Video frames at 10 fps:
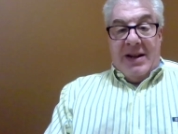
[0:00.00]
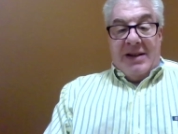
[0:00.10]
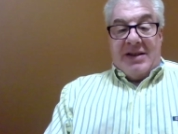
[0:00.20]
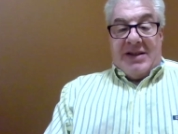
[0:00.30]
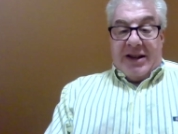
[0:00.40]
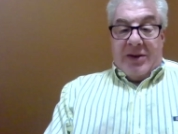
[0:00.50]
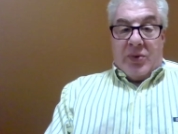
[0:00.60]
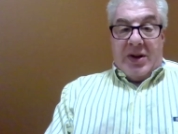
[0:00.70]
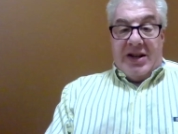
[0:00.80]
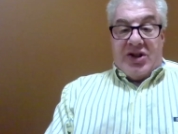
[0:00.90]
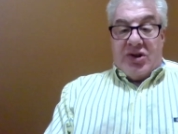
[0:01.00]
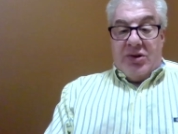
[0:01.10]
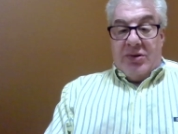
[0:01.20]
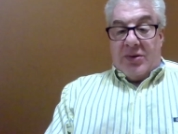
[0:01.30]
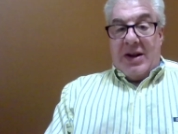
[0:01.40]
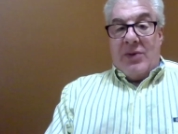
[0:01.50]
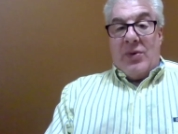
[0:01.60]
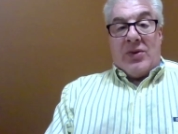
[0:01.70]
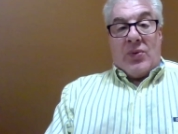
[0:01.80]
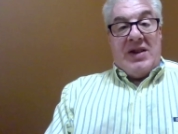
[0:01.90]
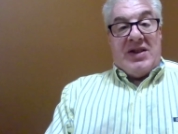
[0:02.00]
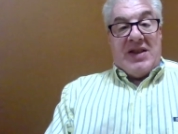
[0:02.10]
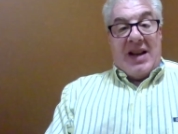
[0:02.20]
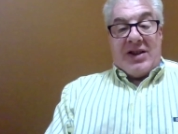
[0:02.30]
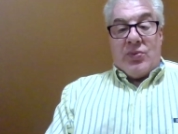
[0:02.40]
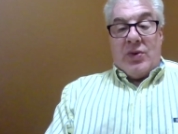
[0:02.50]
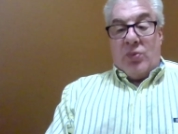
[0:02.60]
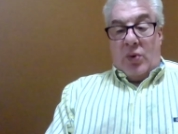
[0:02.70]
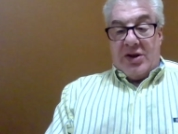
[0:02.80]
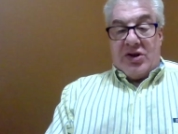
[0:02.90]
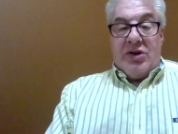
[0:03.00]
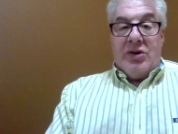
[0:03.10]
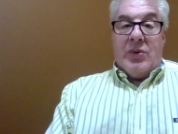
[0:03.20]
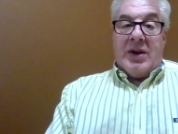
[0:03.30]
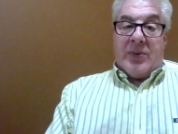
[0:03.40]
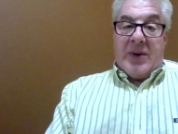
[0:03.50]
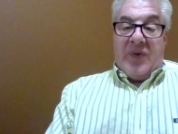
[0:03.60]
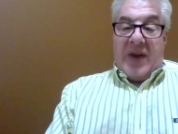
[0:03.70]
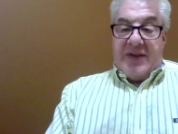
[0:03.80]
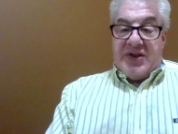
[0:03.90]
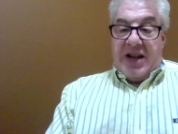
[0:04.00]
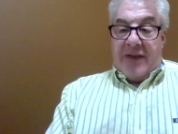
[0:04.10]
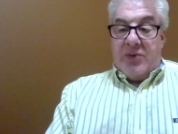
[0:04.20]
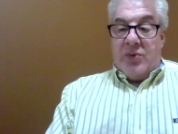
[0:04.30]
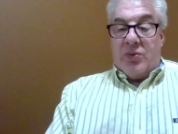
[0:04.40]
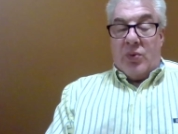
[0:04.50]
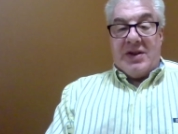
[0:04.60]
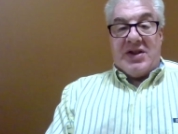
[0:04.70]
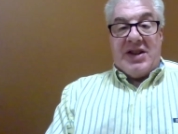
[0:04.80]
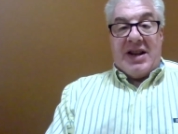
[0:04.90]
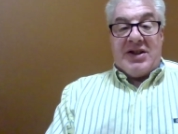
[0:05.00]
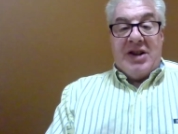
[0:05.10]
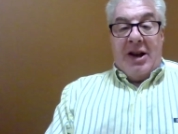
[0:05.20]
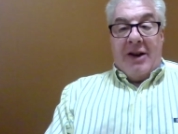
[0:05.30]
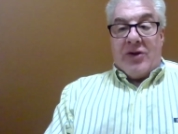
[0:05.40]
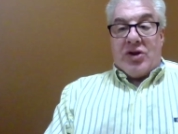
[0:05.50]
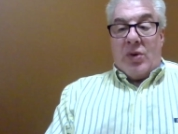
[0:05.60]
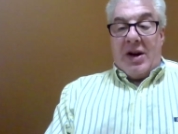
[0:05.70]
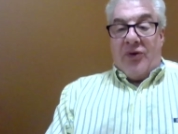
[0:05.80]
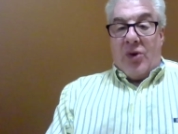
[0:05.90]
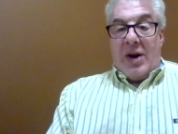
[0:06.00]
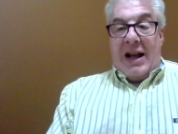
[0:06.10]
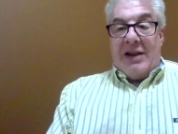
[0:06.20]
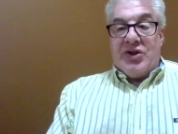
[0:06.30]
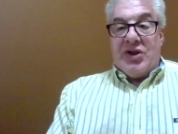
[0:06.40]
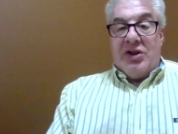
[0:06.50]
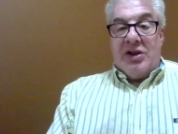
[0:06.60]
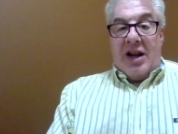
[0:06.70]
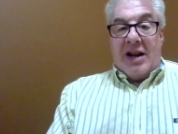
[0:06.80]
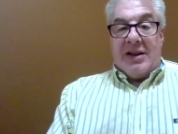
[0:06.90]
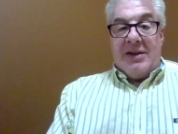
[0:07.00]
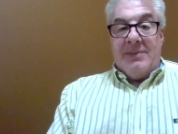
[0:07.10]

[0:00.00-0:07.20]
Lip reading: The ticket reads 2-3 with 3-6 with 1-2 with 3-5-7 with 1-6 for $24, and good luck.